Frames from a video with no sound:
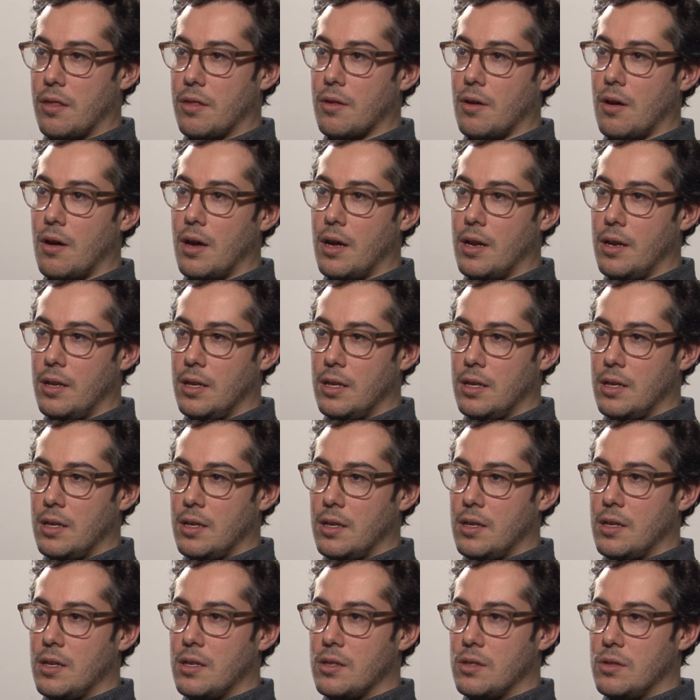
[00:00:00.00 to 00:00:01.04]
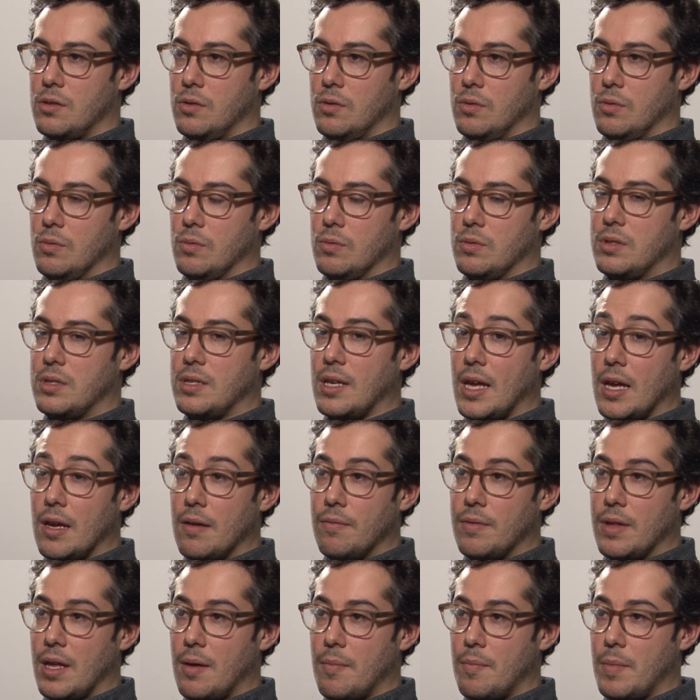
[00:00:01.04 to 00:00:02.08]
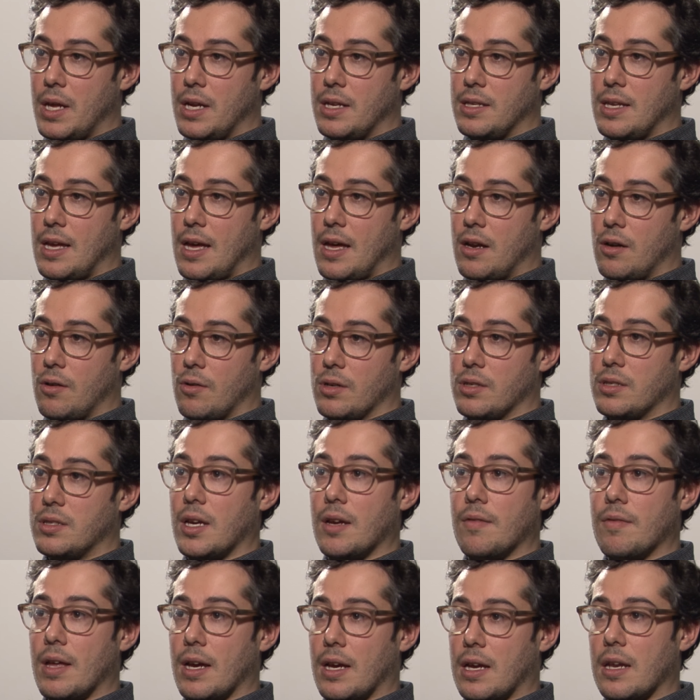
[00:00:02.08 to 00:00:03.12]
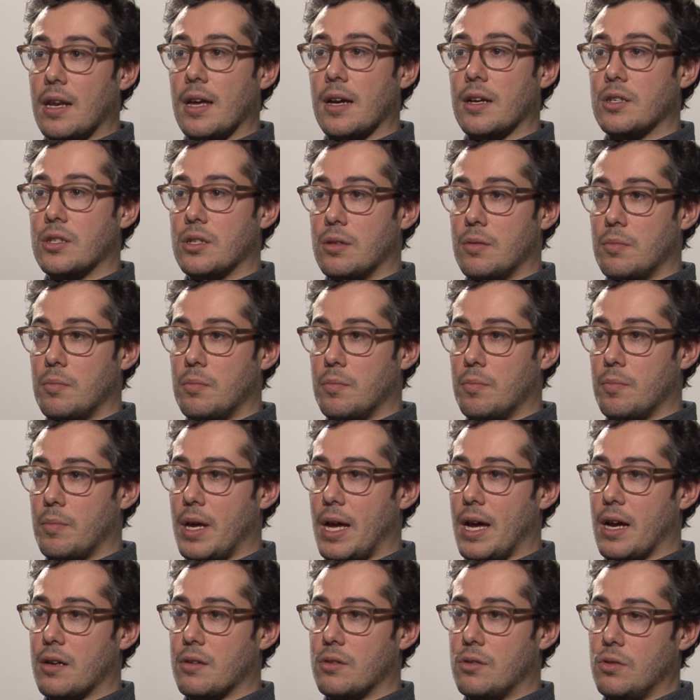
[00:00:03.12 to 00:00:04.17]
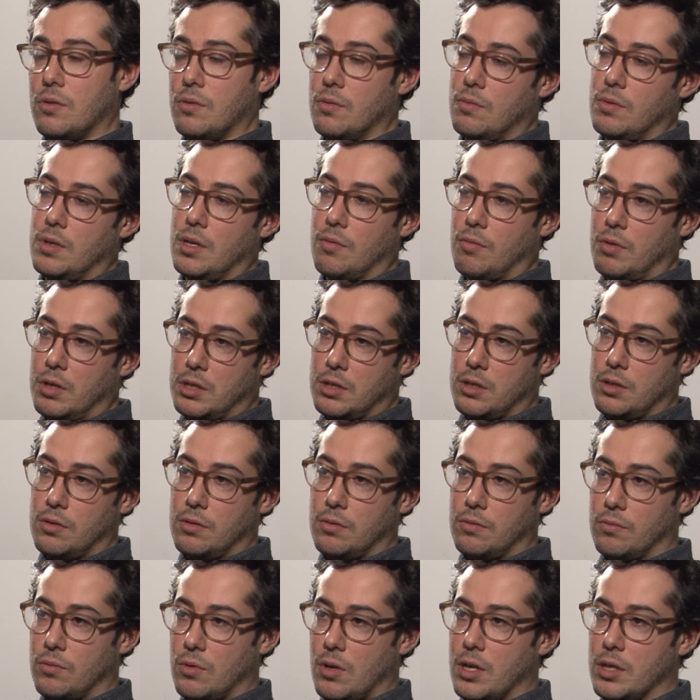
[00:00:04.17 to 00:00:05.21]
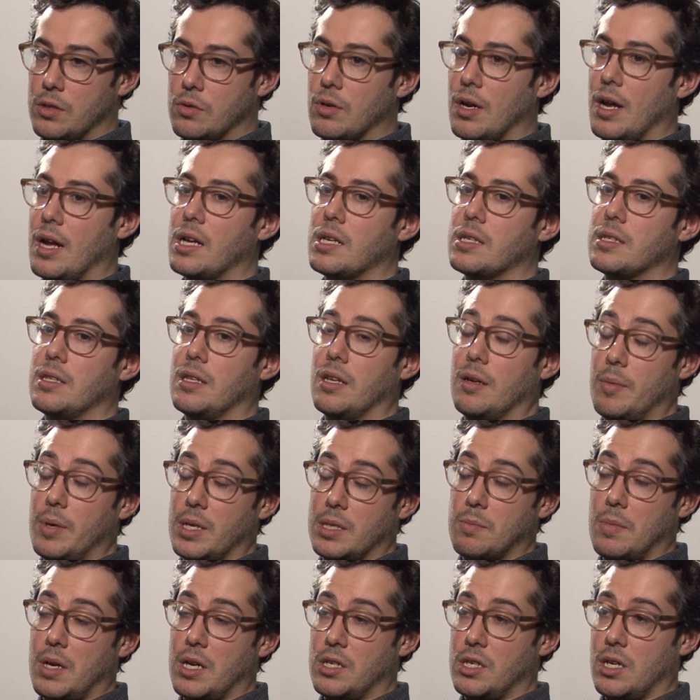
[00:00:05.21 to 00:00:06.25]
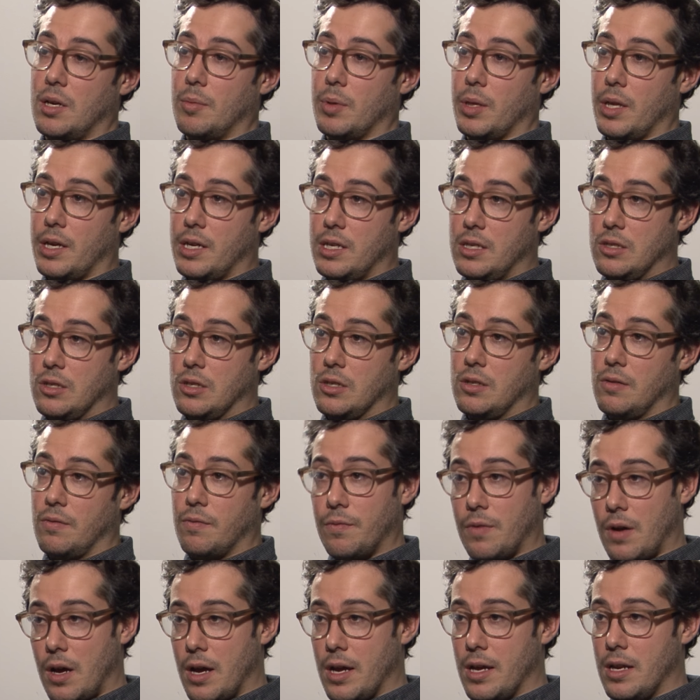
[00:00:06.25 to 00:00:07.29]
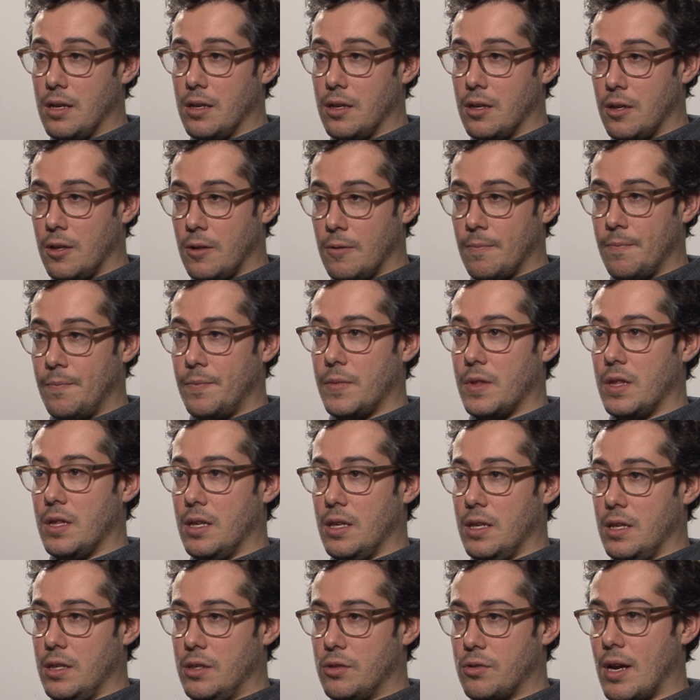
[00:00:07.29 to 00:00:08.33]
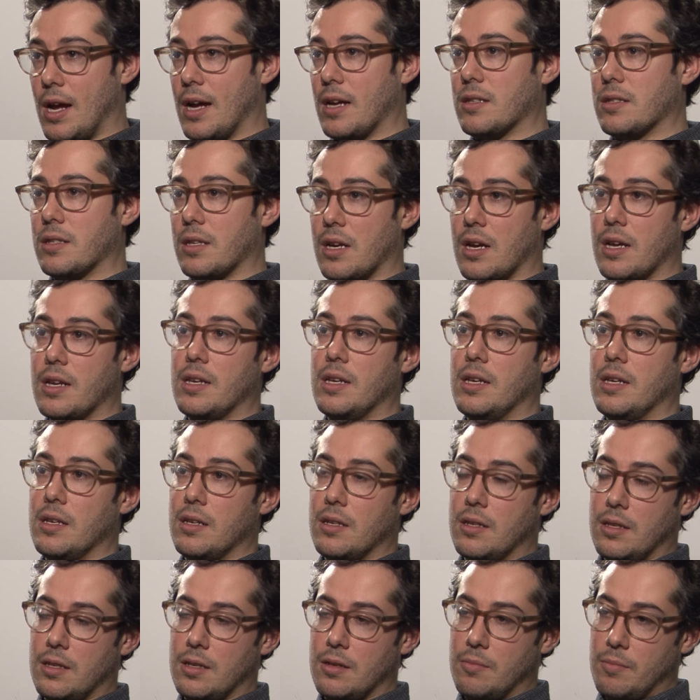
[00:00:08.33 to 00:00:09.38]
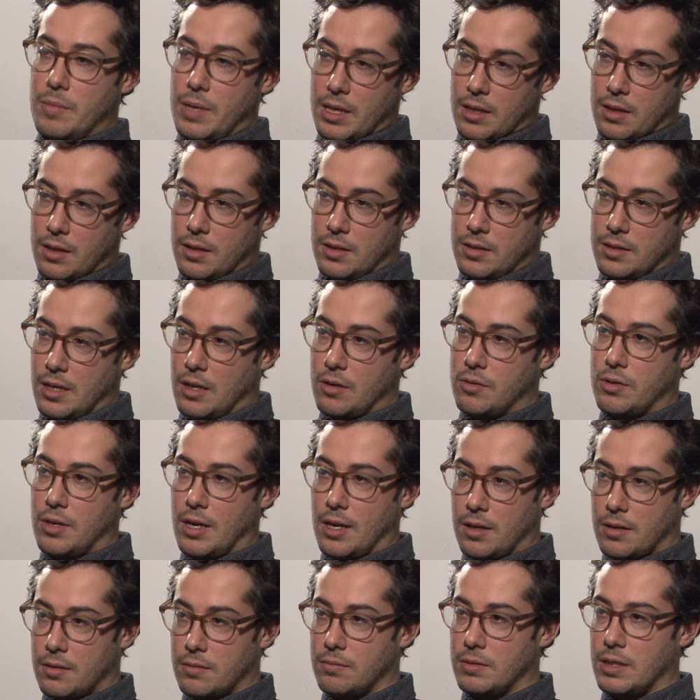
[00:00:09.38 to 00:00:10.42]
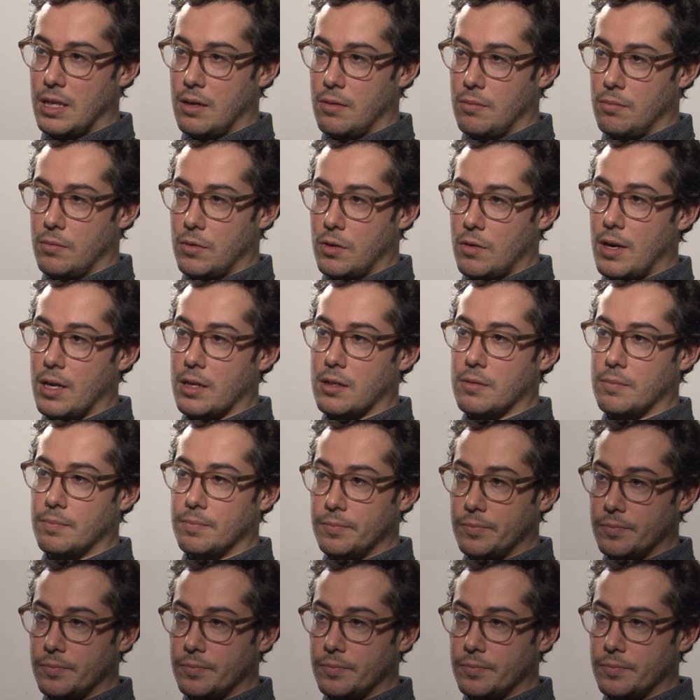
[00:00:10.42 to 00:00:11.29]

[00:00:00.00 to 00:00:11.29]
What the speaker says: thought to save that metadata or save that connection back to the original raw tracks, then it makes my job a lot easier to find the tracks that I need to make the soundtrack sound correct.